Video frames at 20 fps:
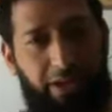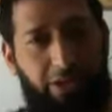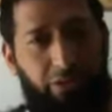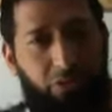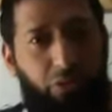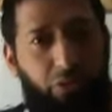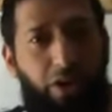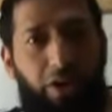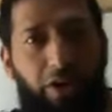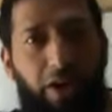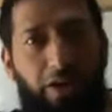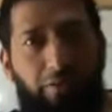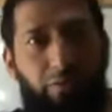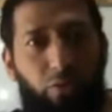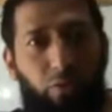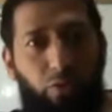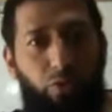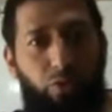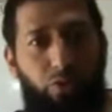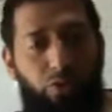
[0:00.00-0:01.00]
So you are
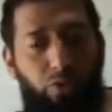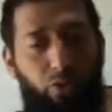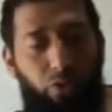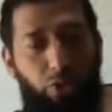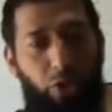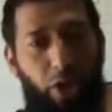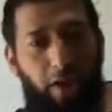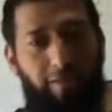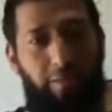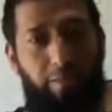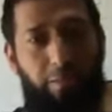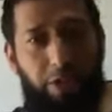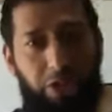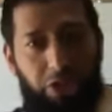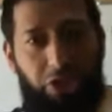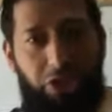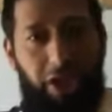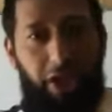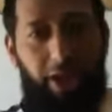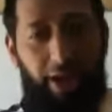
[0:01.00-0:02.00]
confused. So you have a
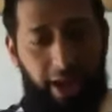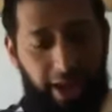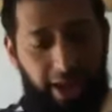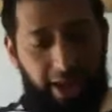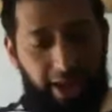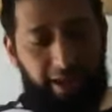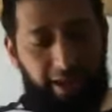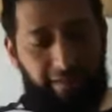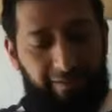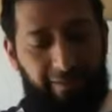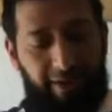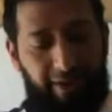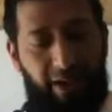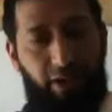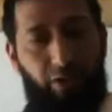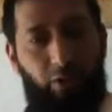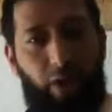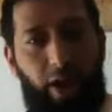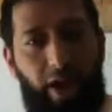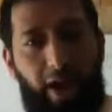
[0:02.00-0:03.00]
mixture
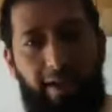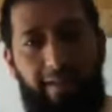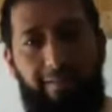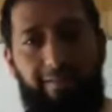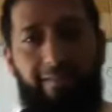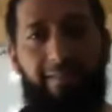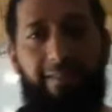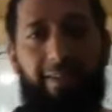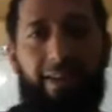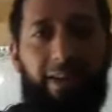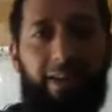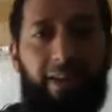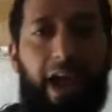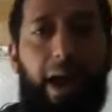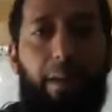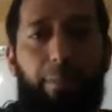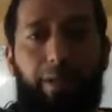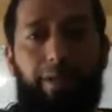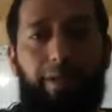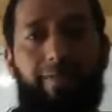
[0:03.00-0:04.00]
where you have
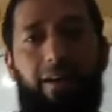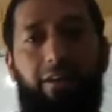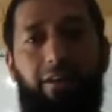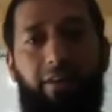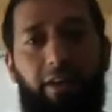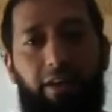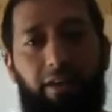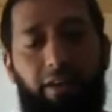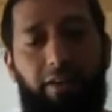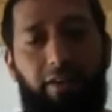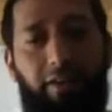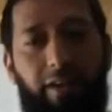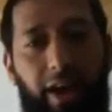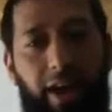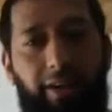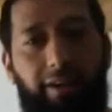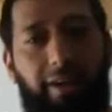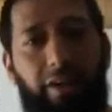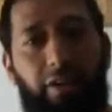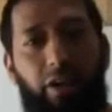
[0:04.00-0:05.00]
empty vector
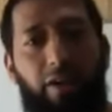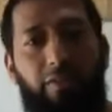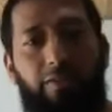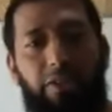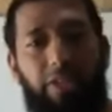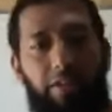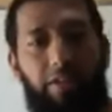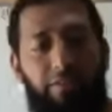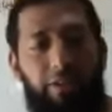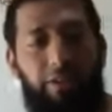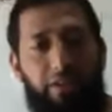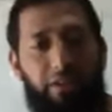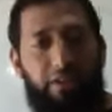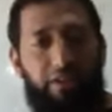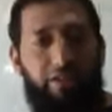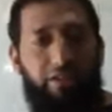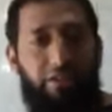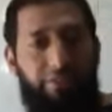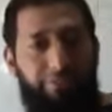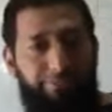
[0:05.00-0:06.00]
and then you have gene of
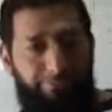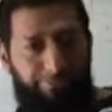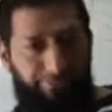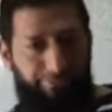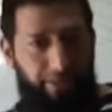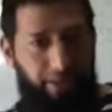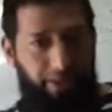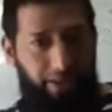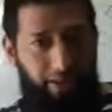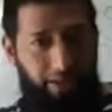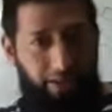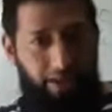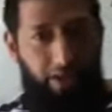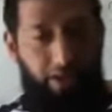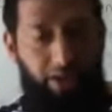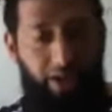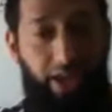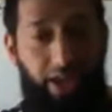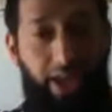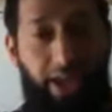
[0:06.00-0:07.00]
interest.
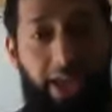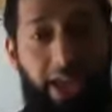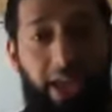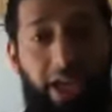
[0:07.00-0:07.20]
Okay.